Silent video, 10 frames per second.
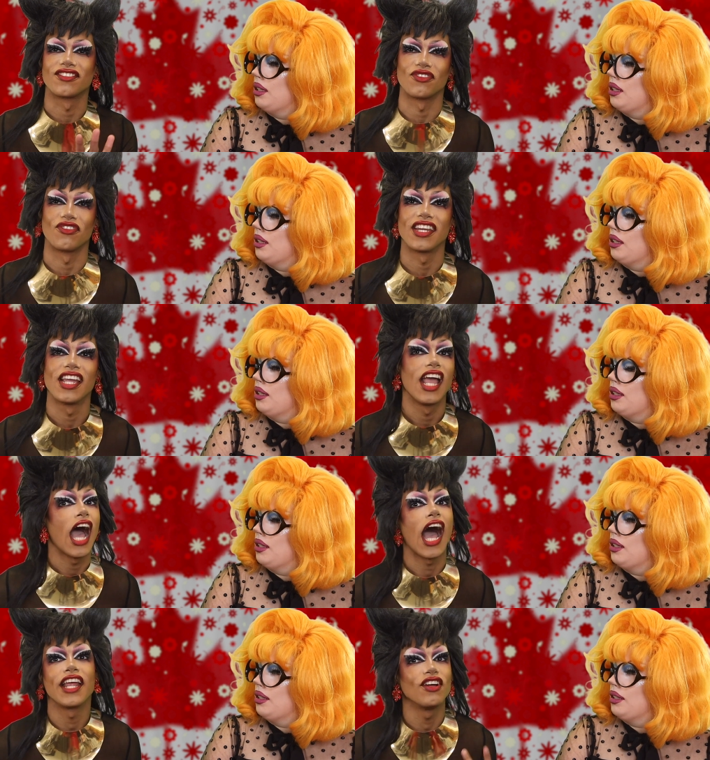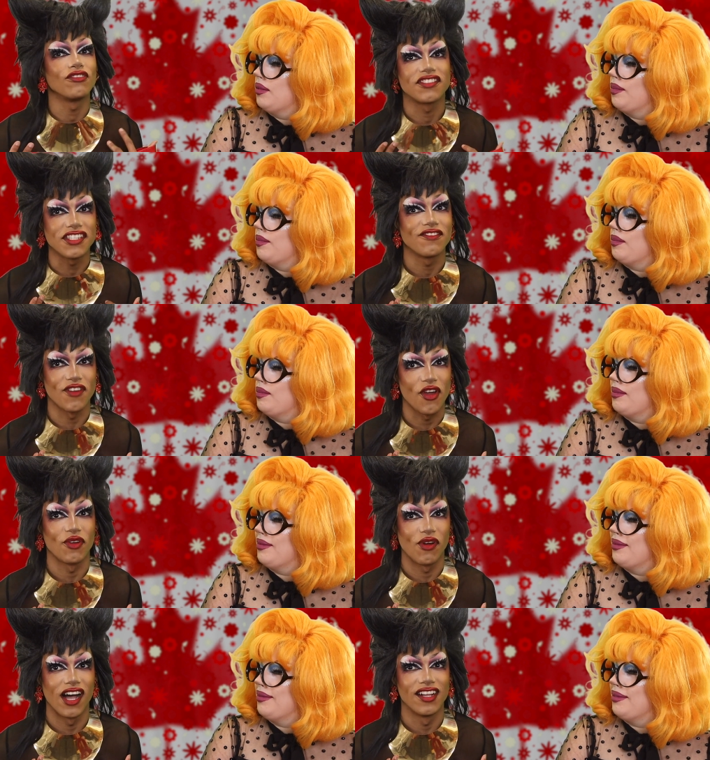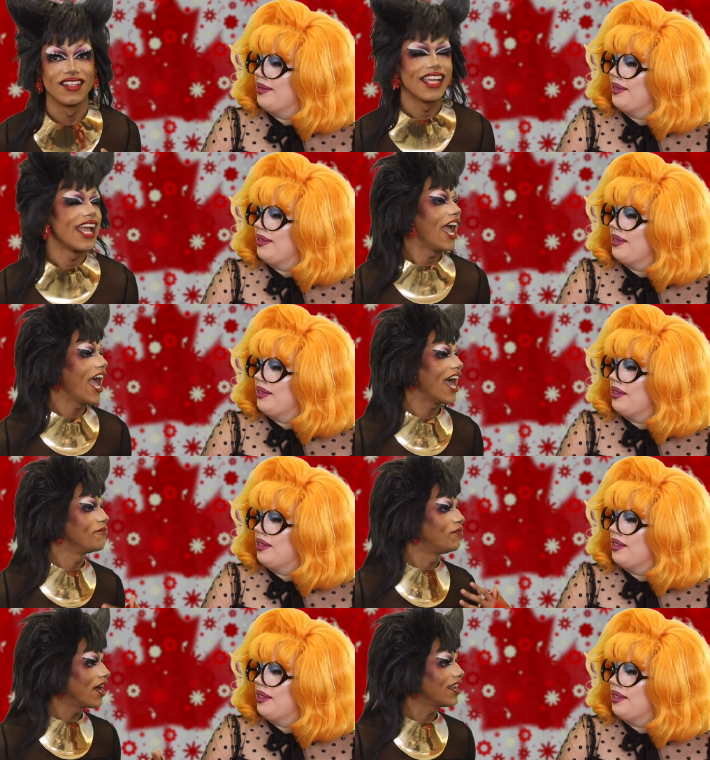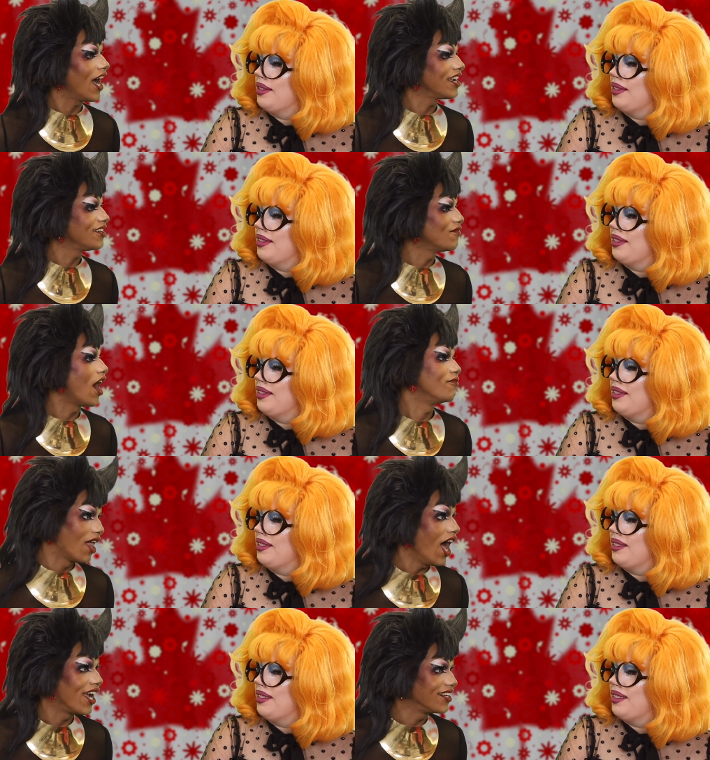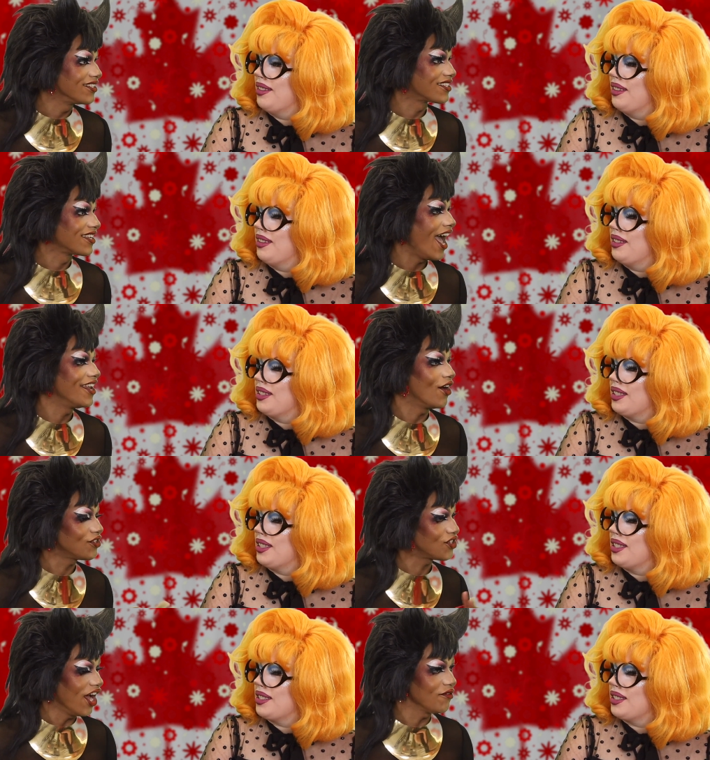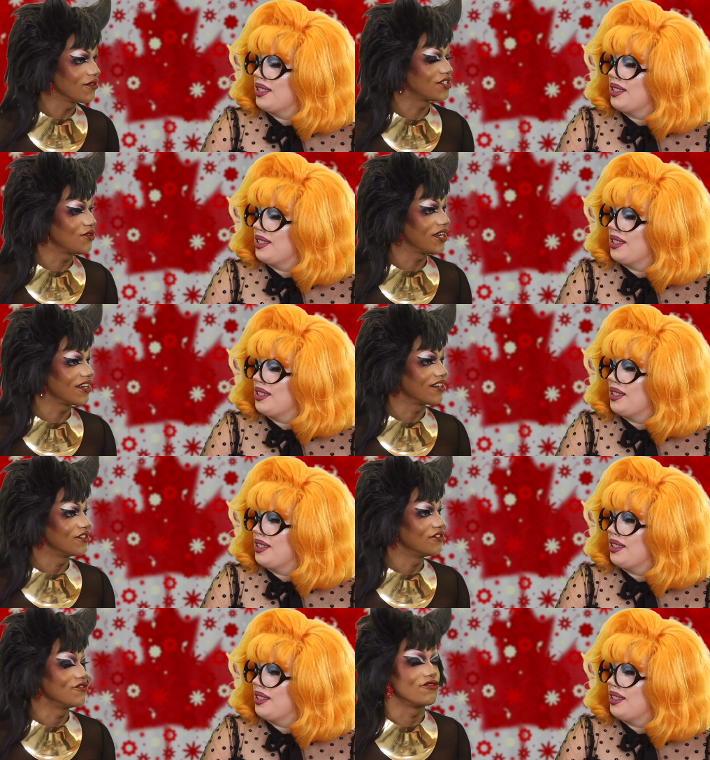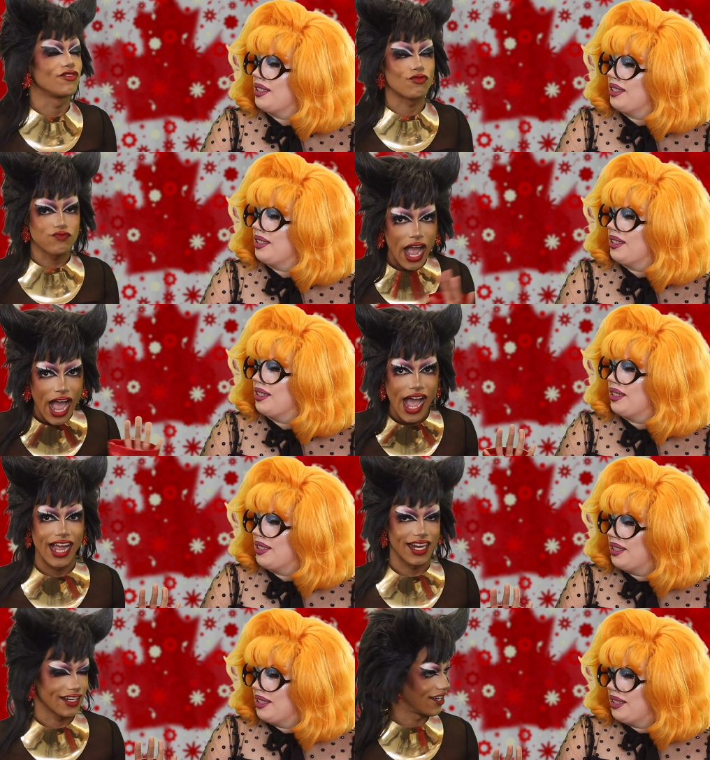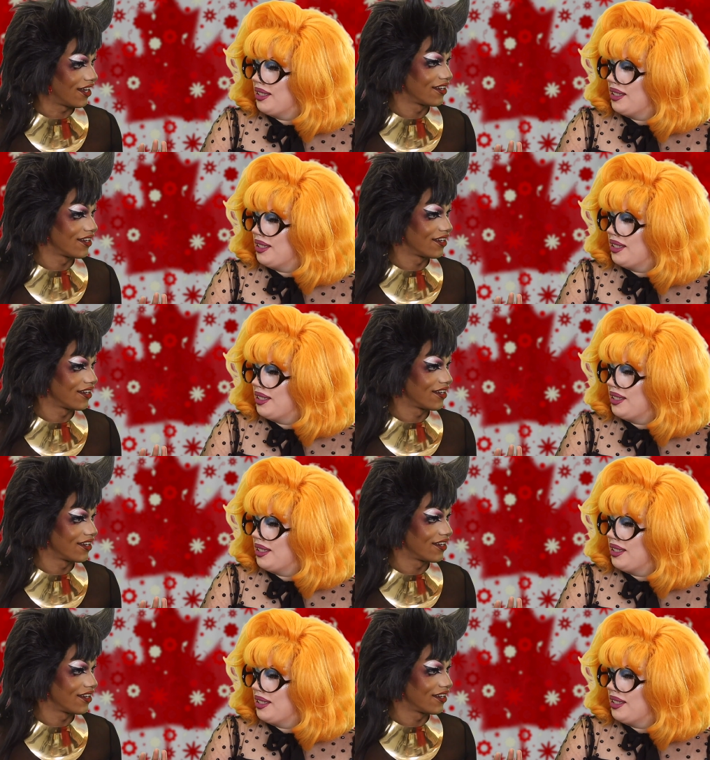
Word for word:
Speaker 1: story. I don't see very well, and, but I am not blind. And Ocean was doing drag,